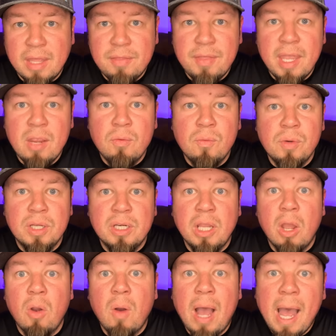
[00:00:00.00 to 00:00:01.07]
that they would
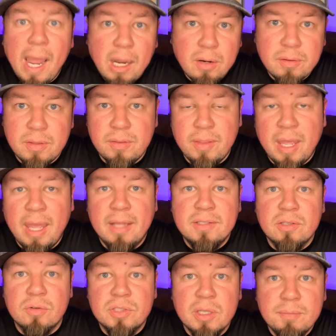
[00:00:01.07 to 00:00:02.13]
go higher than that.
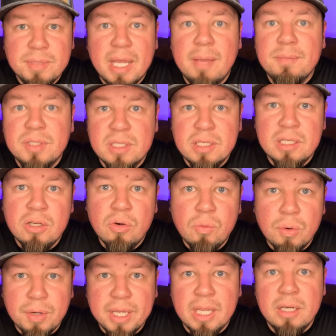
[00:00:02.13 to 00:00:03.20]
So sometimes the deal
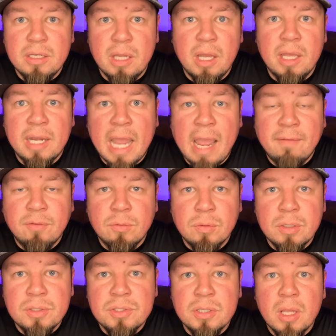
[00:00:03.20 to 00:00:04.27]
will get done
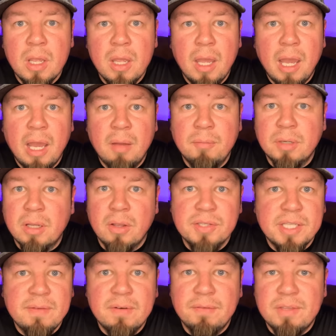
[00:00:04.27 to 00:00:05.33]
afterwards,
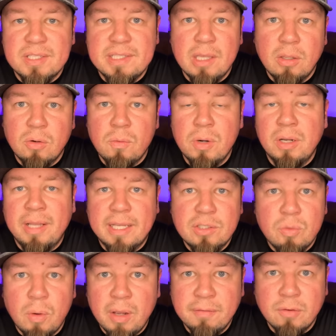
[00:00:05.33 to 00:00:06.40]
because even if the seller wanted
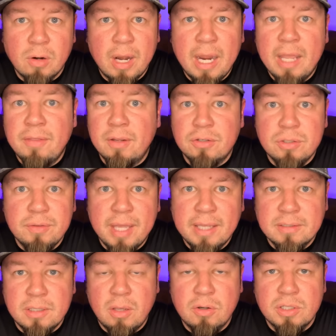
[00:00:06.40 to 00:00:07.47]
like 12 grand, they're
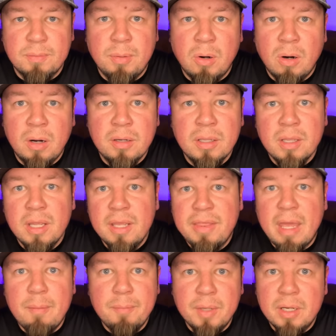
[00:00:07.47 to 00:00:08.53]
$2,000 apart,
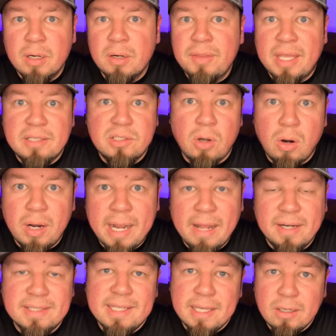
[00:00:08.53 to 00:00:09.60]
that bidder that started
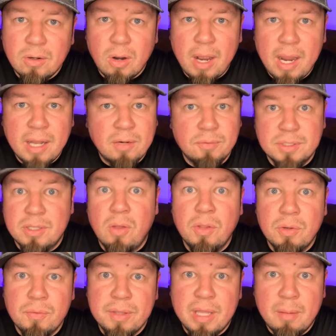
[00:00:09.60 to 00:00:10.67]
out at 10 grand and was the
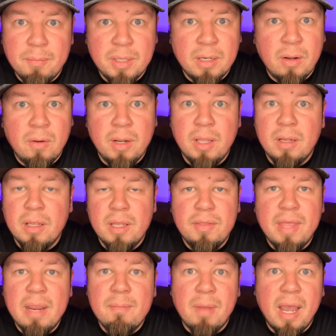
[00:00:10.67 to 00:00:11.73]
only one that bid on it,
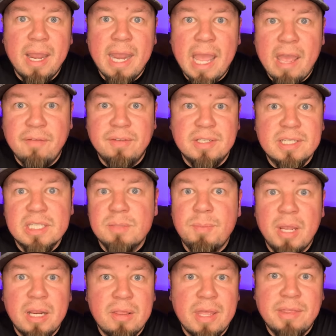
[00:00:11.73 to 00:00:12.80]
they might have
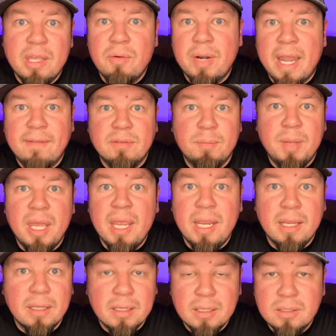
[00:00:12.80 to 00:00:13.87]
anticipated that they would have to
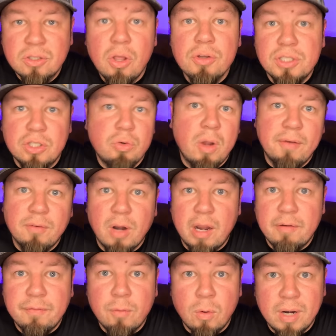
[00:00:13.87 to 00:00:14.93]
pay close to 12
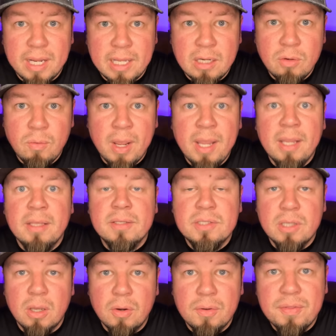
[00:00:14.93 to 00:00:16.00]
grand for it anyway.
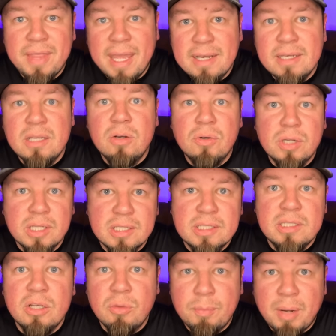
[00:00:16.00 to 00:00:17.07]
So that deal could
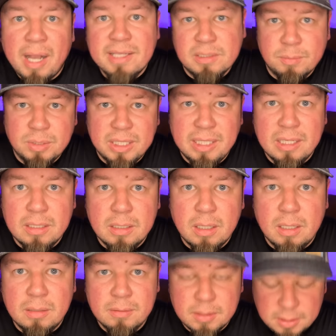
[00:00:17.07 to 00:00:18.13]
still possibly get
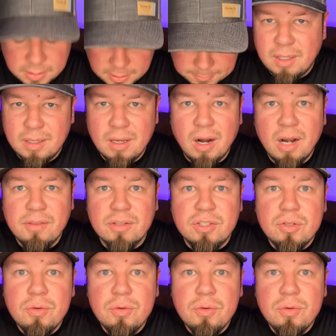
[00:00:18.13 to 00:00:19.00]
done. All right, the